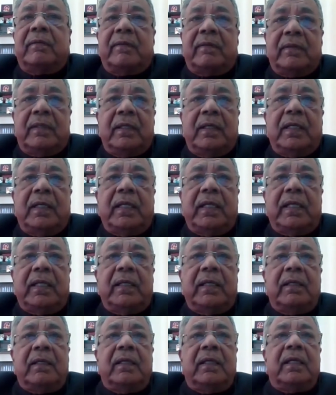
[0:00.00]

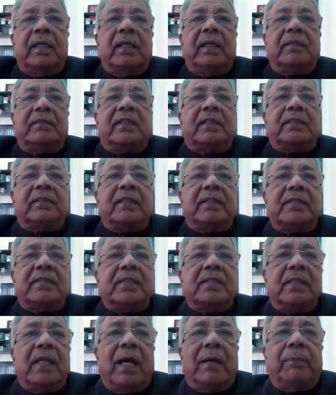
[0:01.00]
Thirdly, it
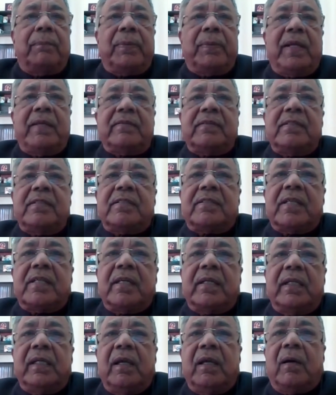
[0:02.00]
suggested appraisal
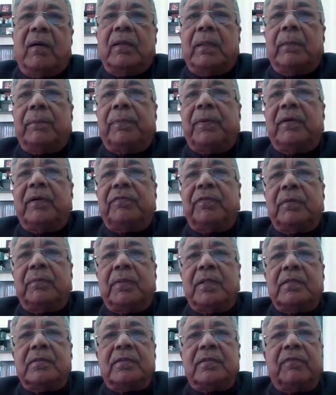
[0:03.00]
study on the
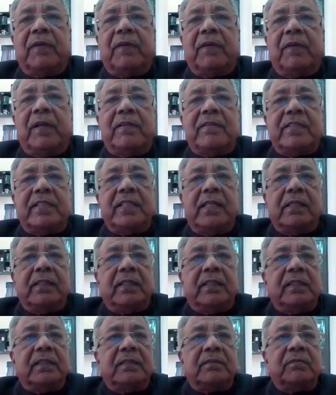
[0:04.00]
performance of
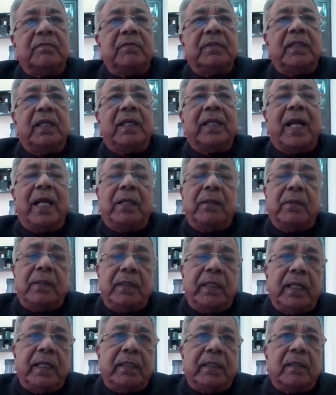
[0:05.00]
NCLTs with granular
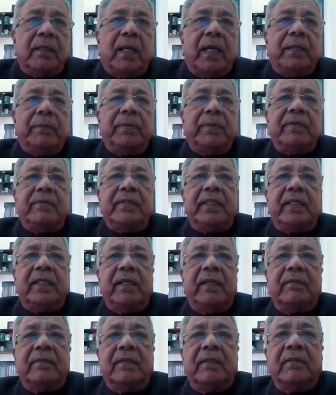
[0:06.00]
data on IBC
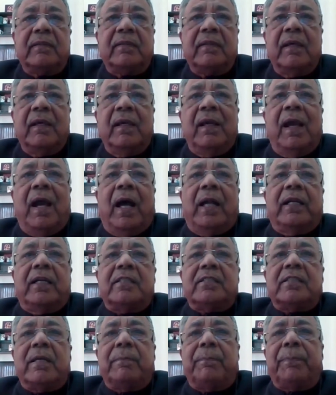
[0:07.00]
cases and
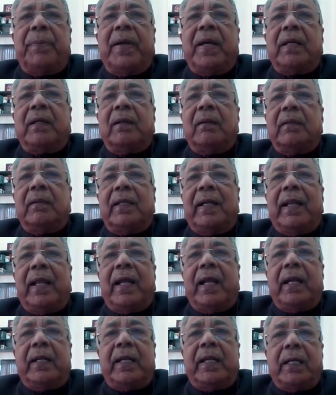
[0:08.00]
its impact on the
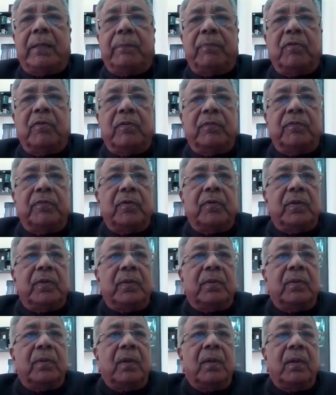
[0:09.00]
debt
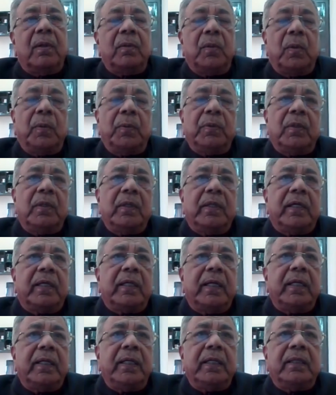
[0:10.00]
portfolio or overall
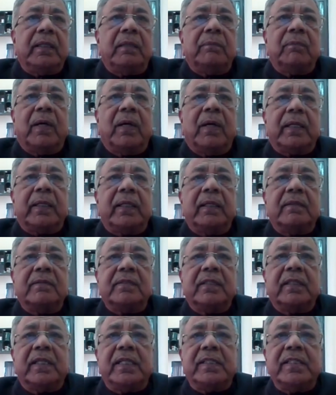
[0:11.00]
credit markets
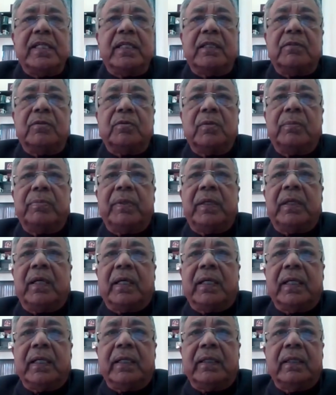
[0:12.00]
in India should be
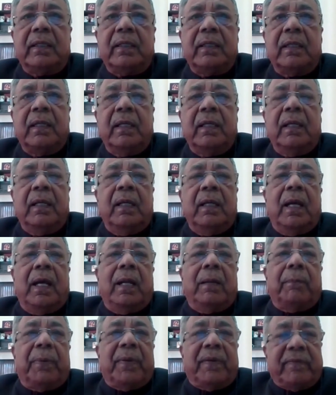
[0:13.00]
conducted
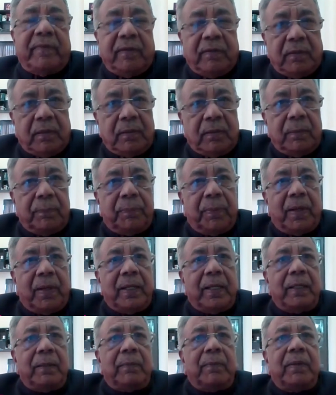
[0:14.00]
and presented to
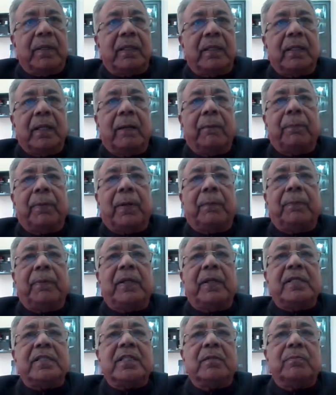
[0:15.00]
Parliament and
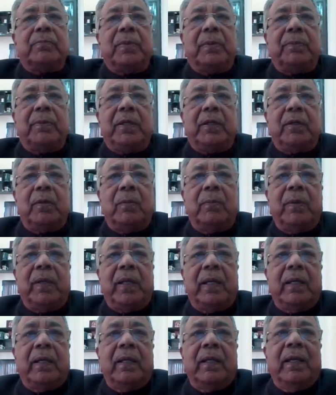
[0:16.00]
published in public
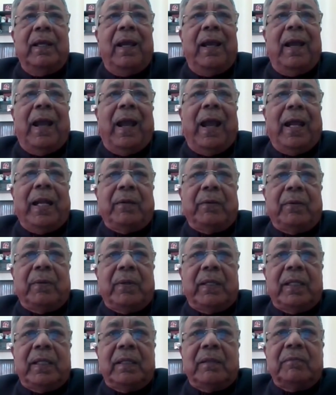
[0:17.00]
domain
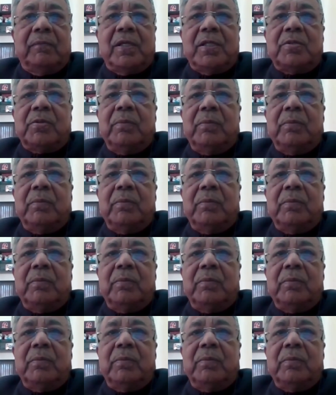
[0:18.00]
annually, which will